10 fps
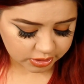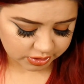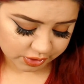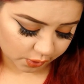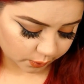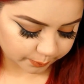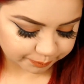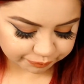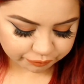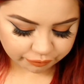So
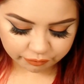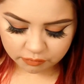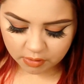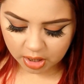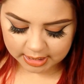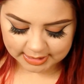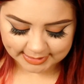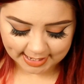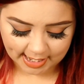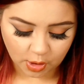
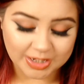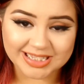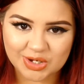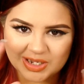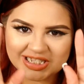now let's go